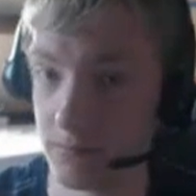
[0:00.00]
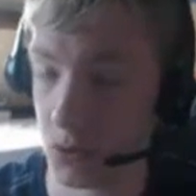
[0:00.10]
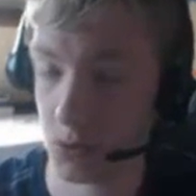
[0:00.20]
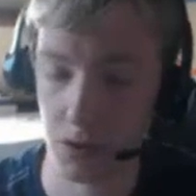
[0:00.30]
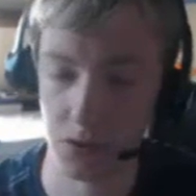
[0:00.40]

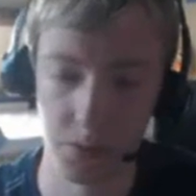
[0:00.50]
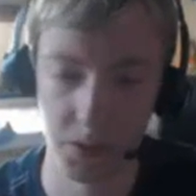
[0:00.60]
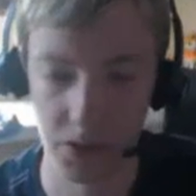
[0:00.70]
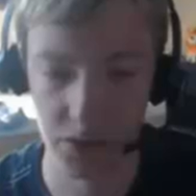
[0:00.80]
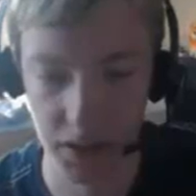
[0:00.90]
Who knows what you
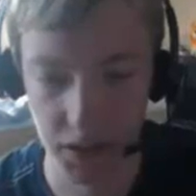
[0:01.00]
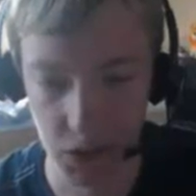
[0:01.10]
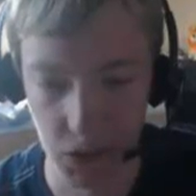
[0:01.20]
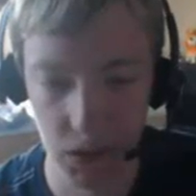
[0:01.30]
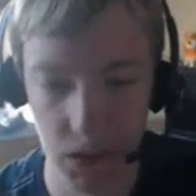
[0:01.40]
could really
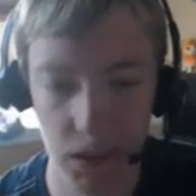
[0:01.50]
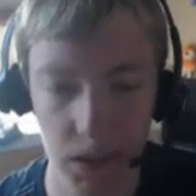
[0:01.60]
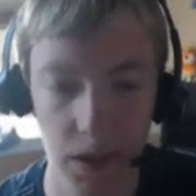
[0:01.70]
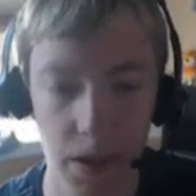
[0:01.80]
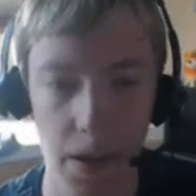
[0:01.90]
do.
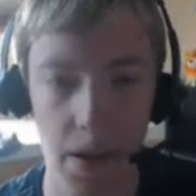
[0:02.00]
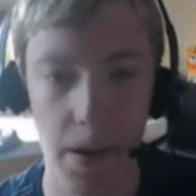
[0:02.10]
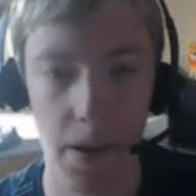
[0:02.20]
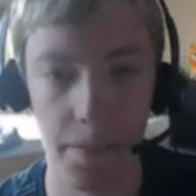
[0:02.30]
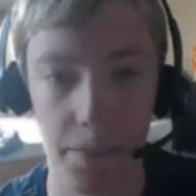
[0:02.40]

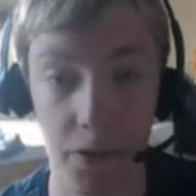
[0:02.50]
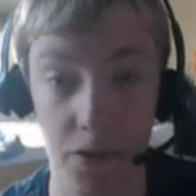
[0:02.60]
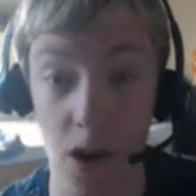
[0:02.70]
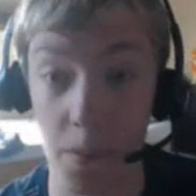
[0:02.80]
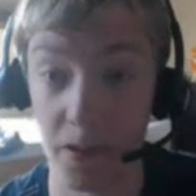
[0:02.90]
Those are
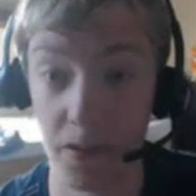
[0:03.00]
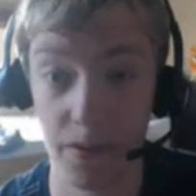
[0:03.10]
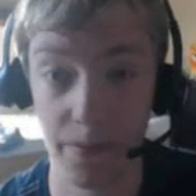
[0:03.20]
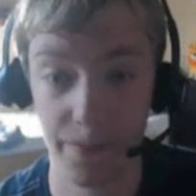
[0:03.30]
options.